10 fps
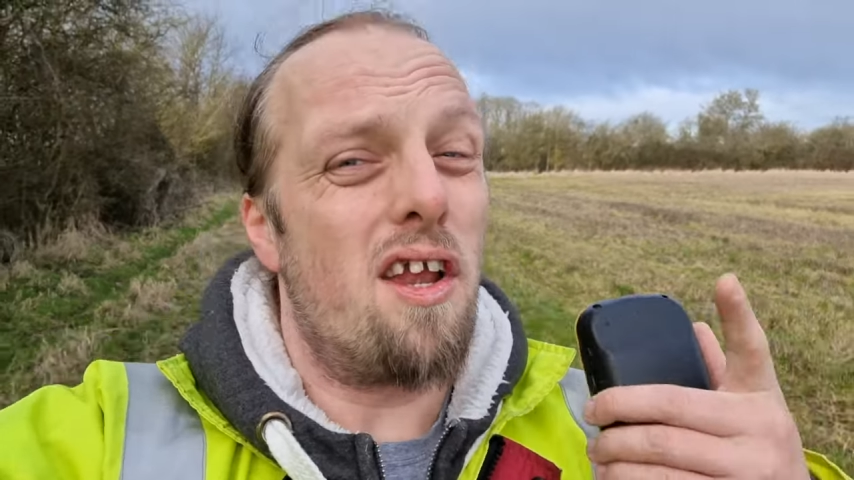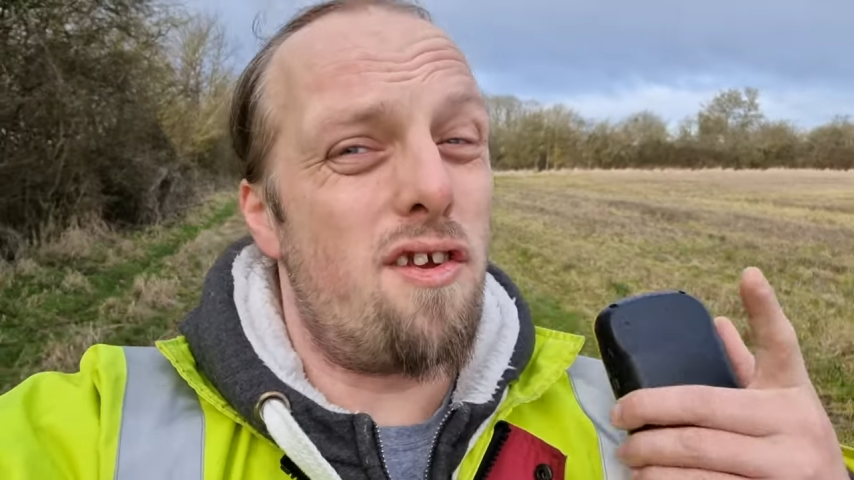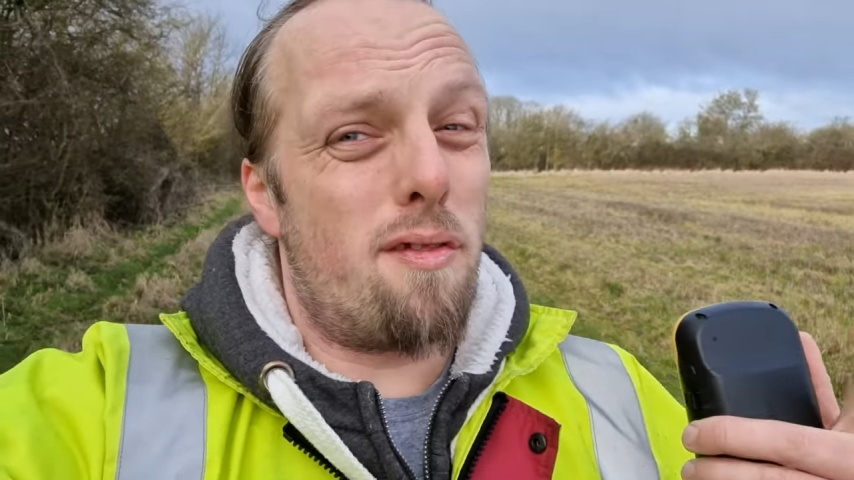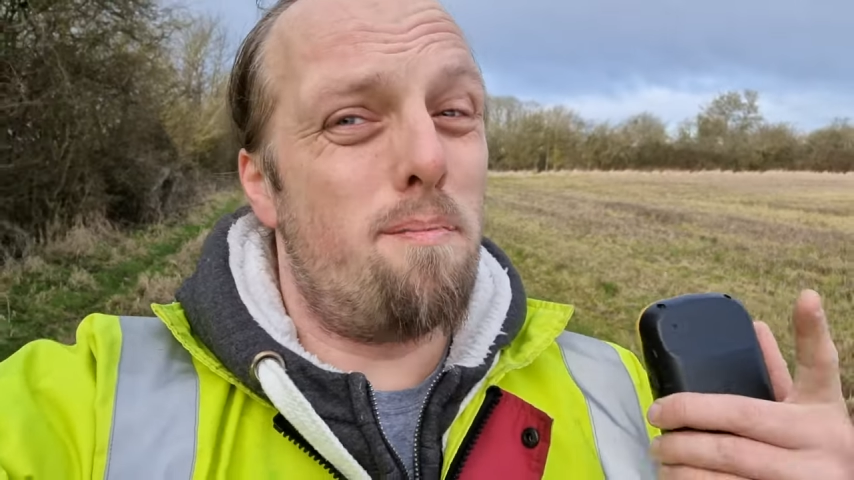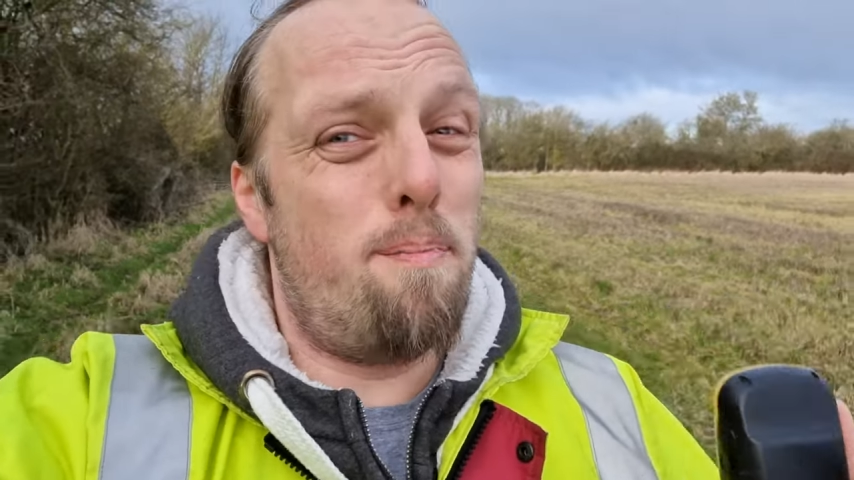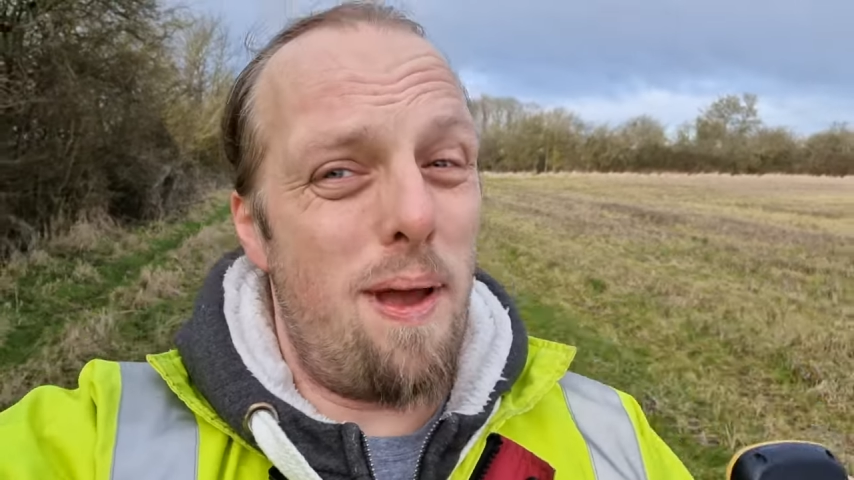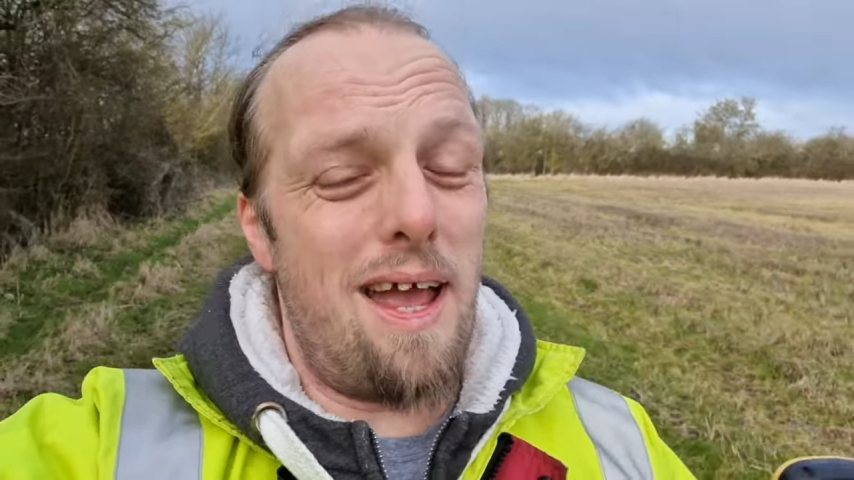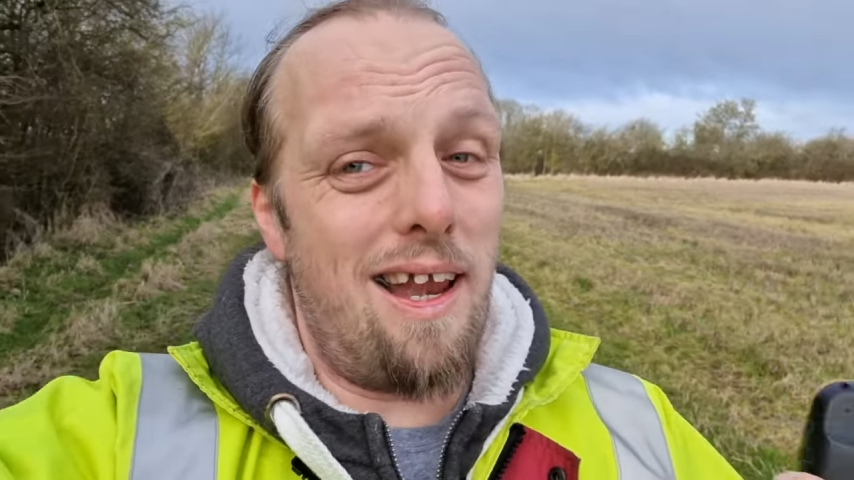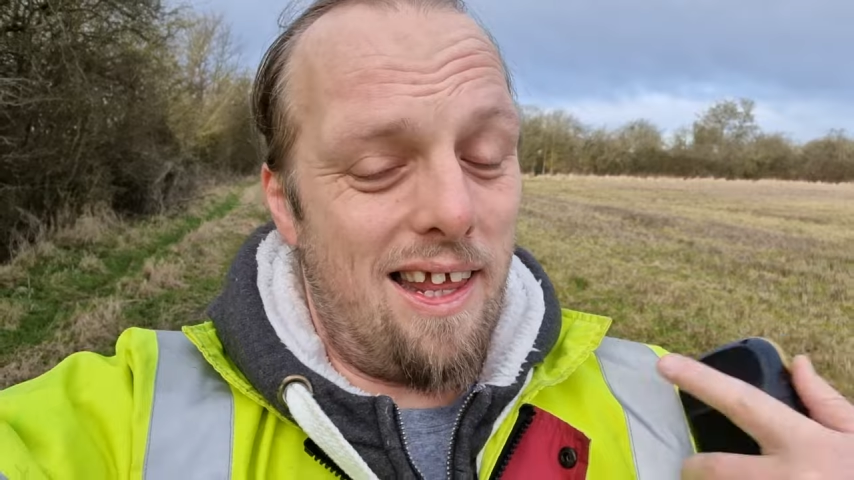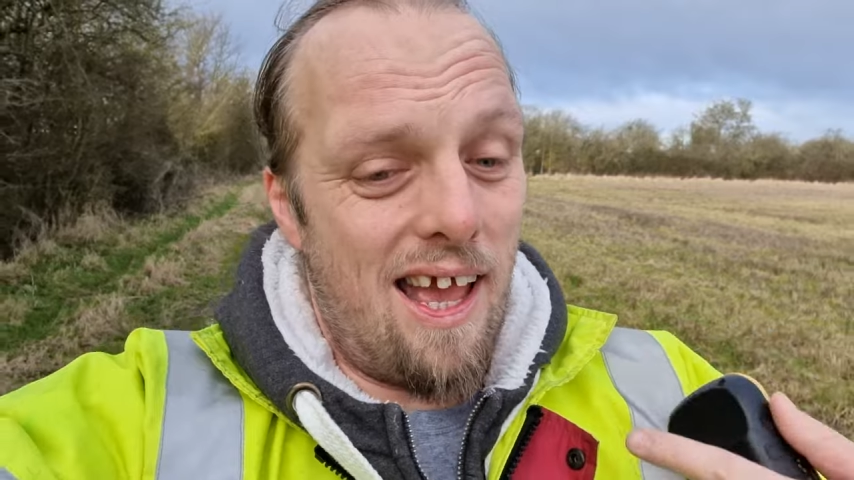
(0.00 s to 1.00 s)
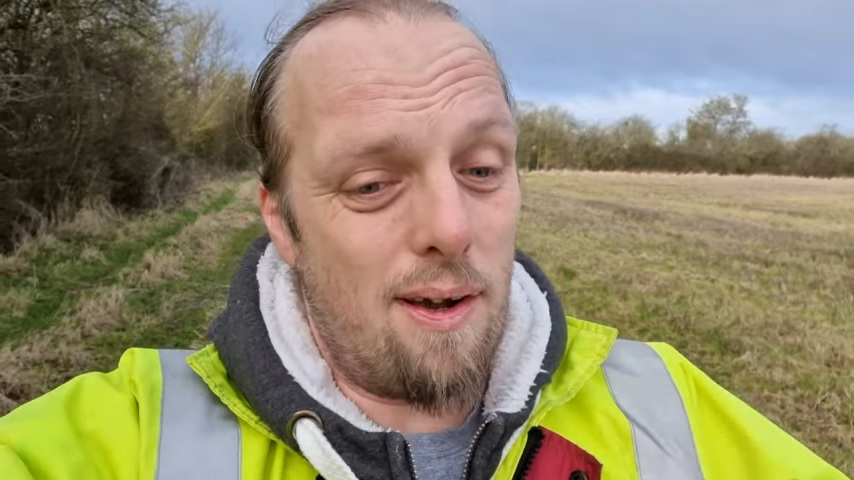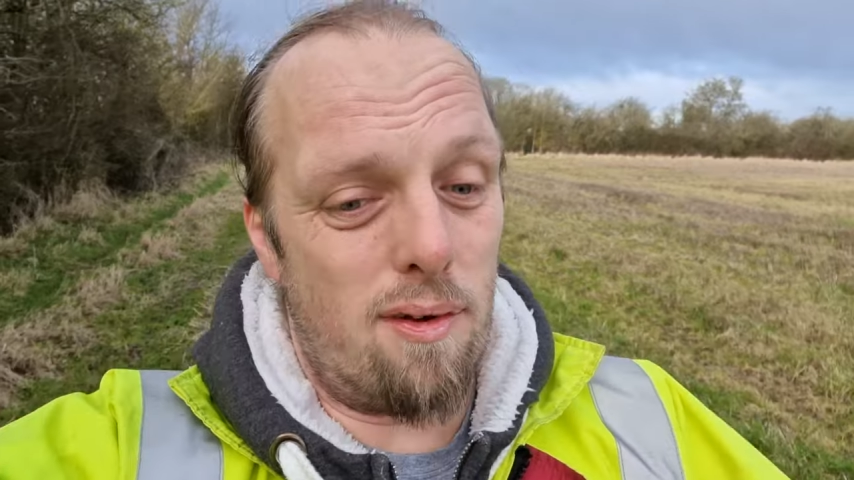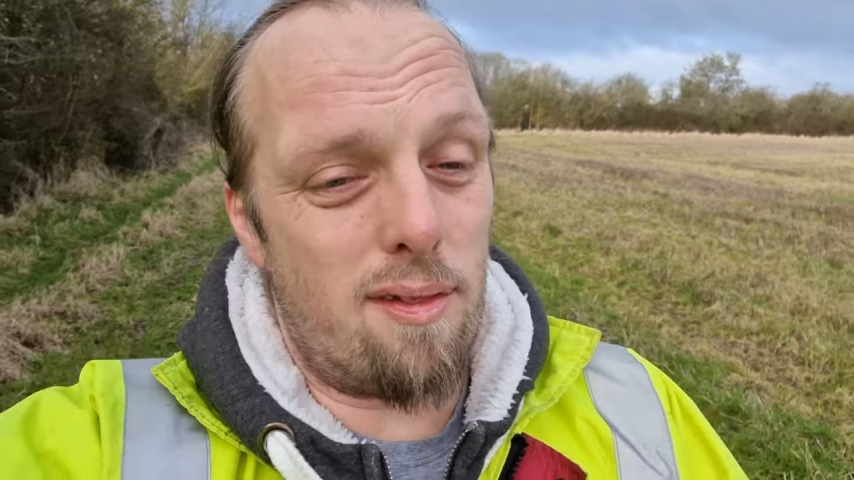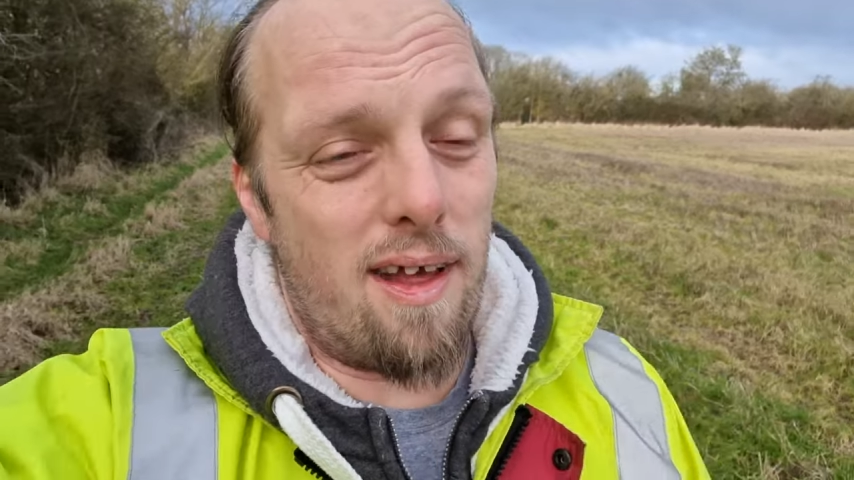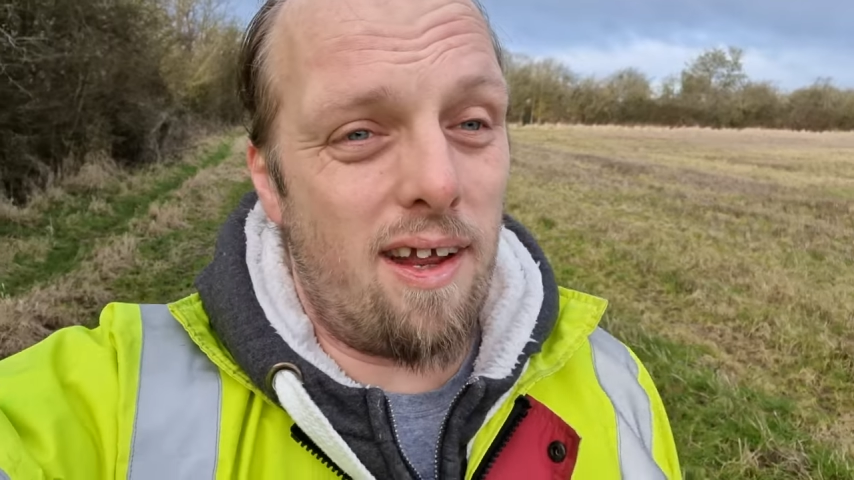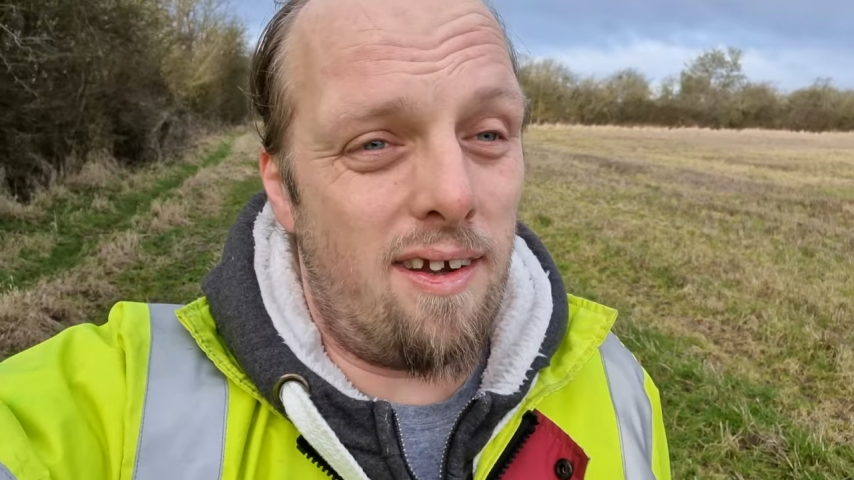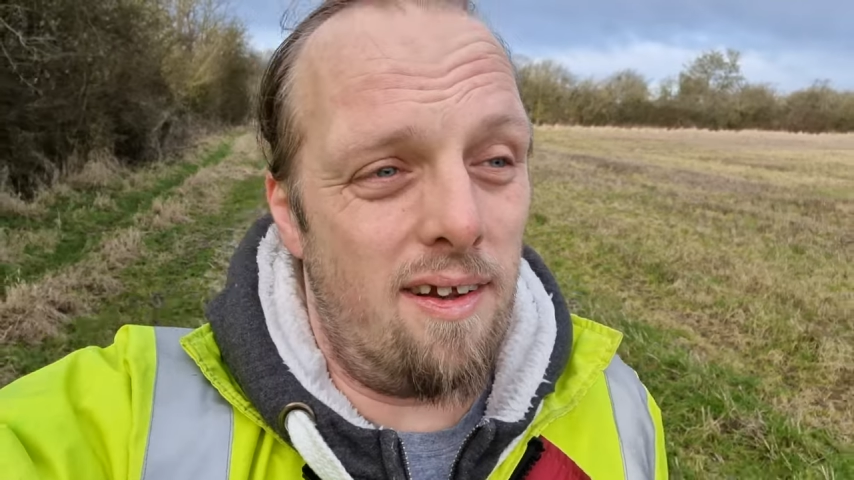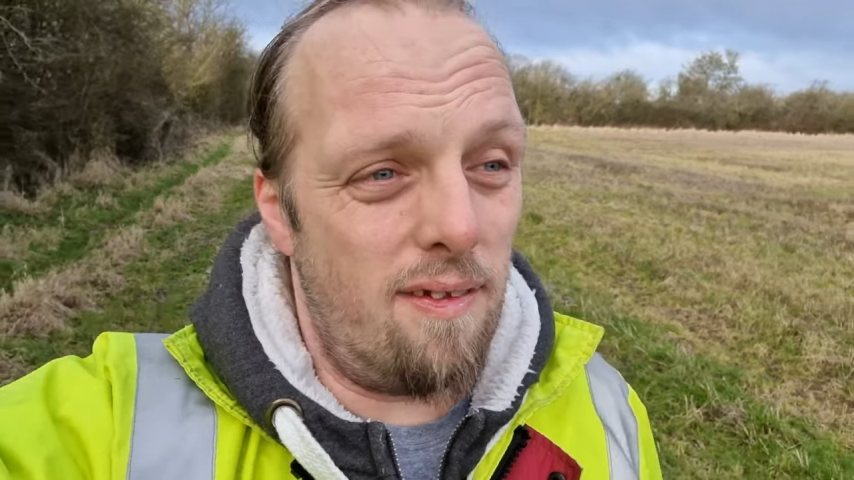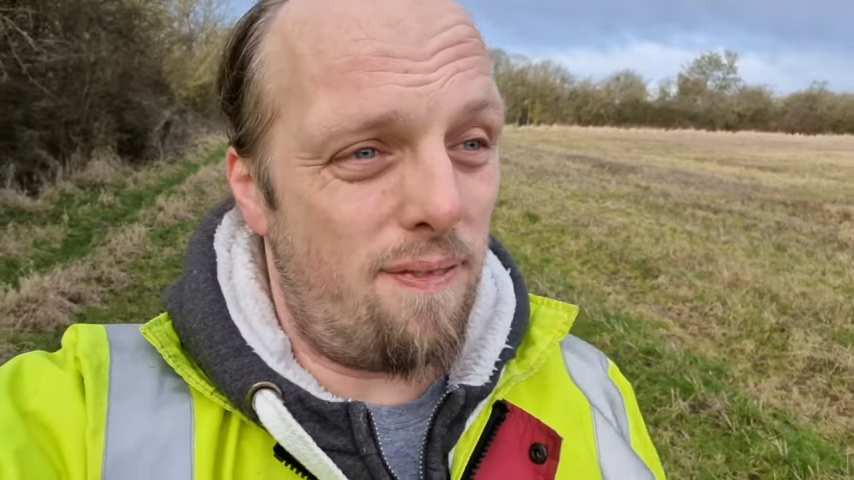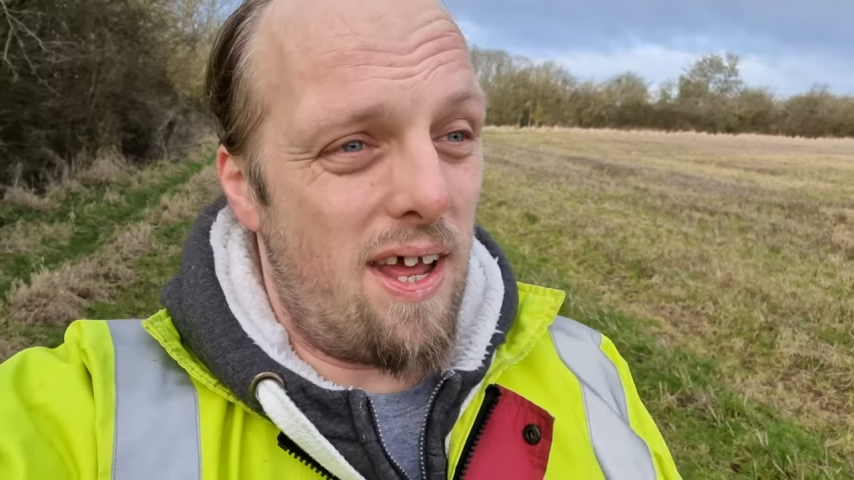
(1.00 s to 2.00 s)
just barely outside
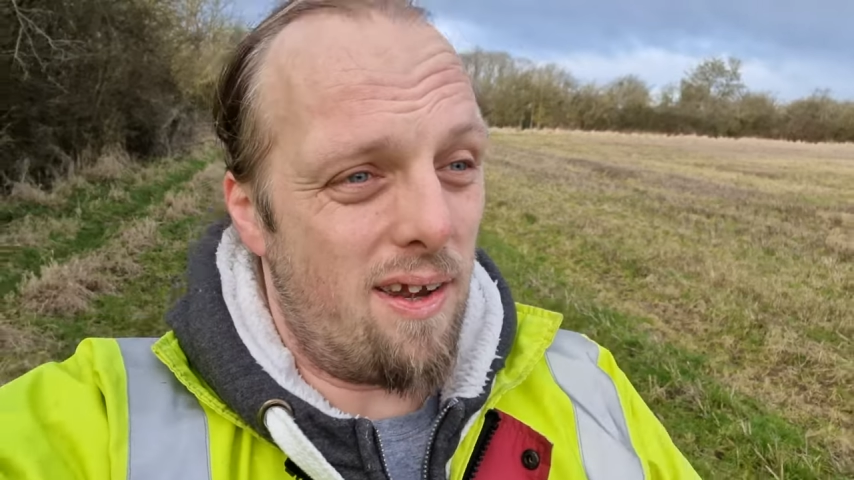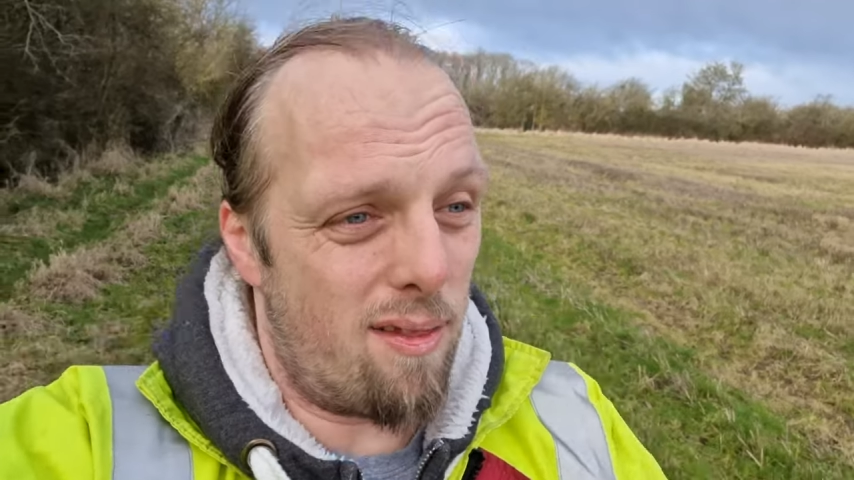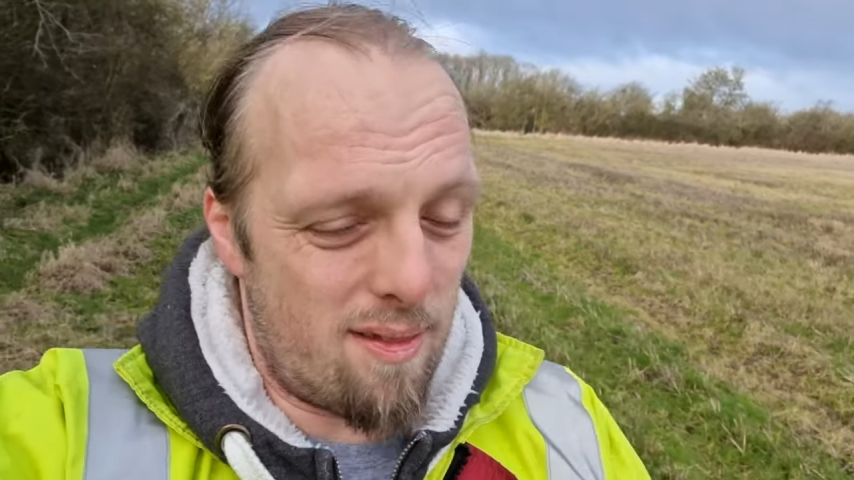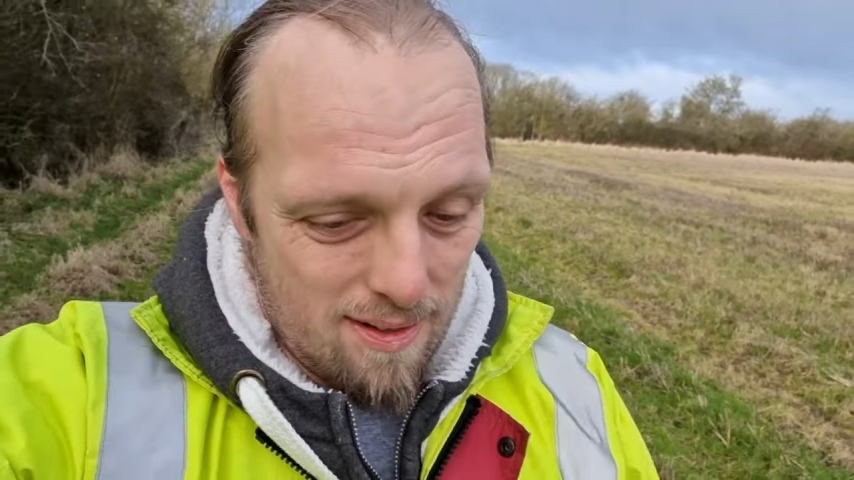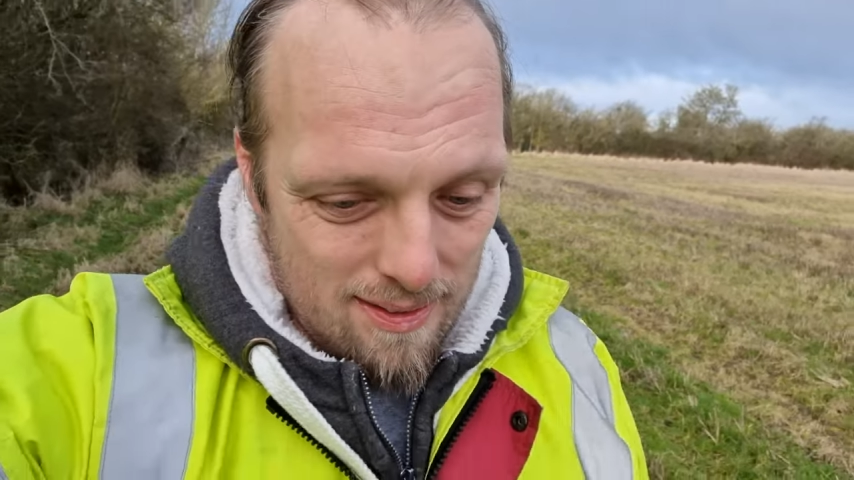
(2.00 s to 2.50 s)
the fence.